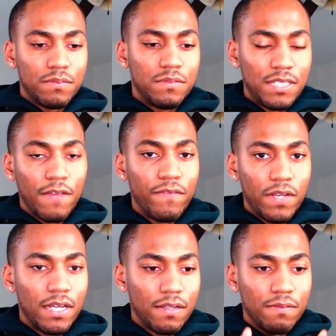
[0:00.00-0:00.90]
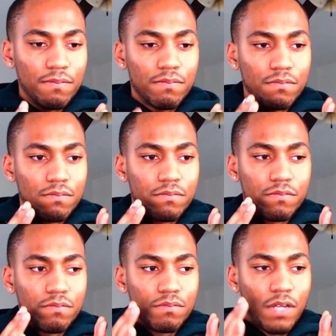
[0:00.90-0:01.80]
definite,
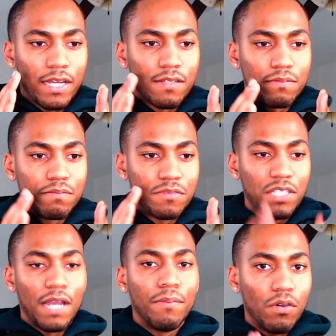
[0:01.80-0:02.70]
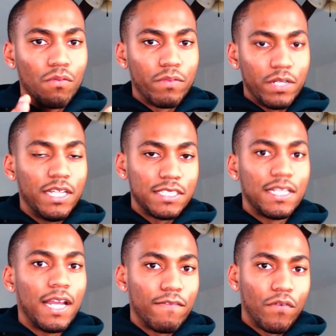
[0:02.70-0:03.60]
like, stable release
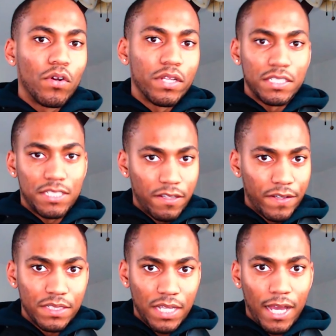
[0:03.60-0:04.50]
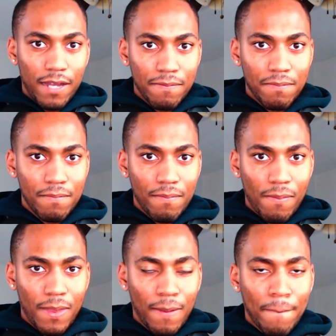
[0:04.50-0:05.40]
date for the series yet.
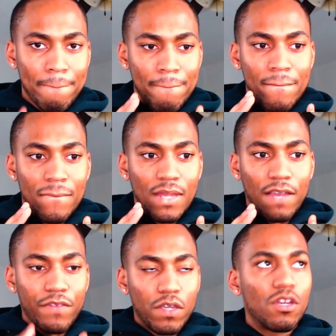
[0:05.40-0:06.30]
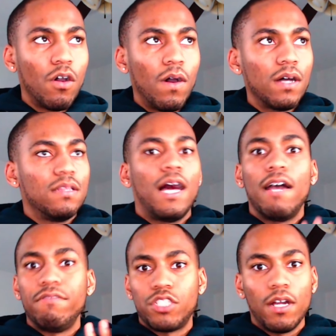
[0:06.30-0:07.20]
If you go on
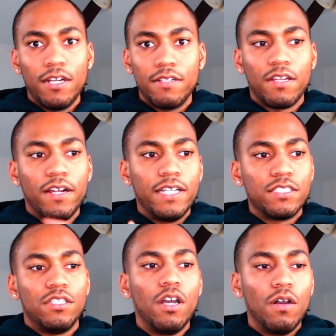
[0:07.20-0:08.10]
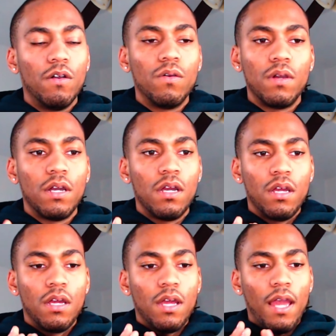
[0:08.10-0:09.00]
Live Chart, there is no
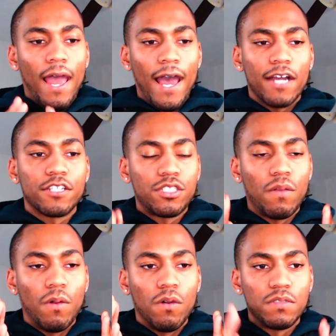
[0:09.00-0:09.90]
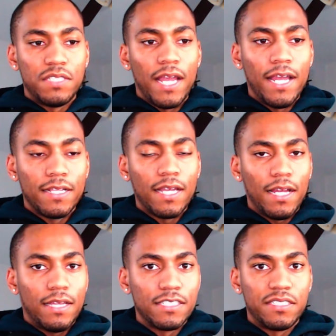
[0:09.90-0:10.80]
actual date
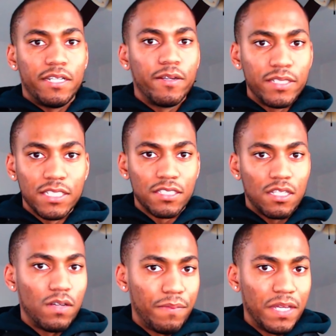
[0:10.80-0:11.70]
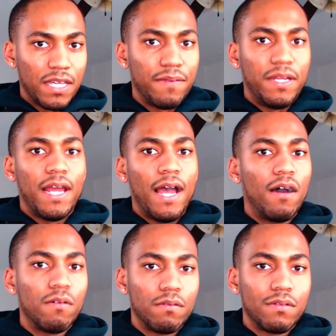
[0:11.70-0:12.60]
that the series is going to be coming
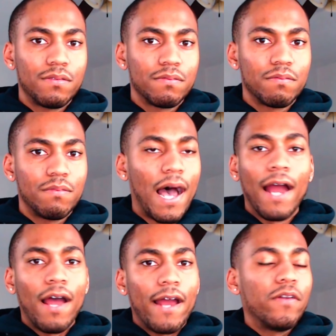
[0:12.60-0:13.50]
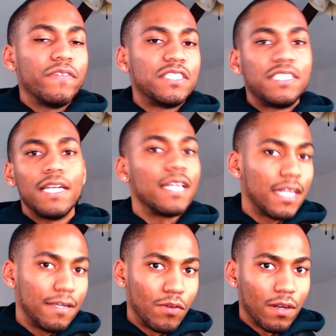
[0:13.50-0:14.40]
out. I don't even see it
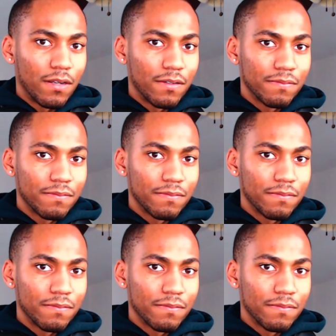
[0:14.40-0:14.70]
anymore.